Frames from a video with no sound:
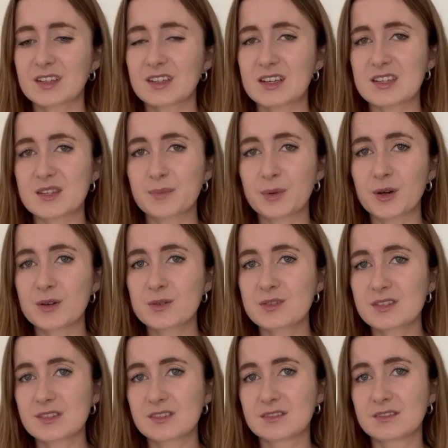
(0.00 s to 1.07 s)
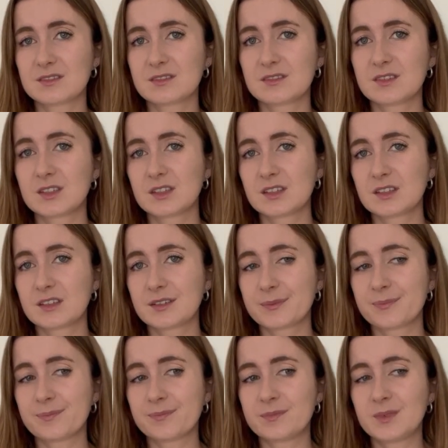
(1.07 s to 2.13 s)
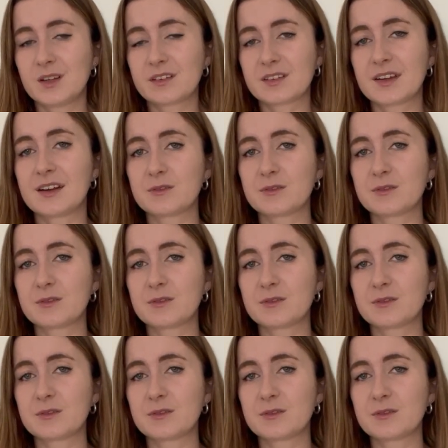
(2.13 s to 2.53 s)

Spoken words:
I suppose nothing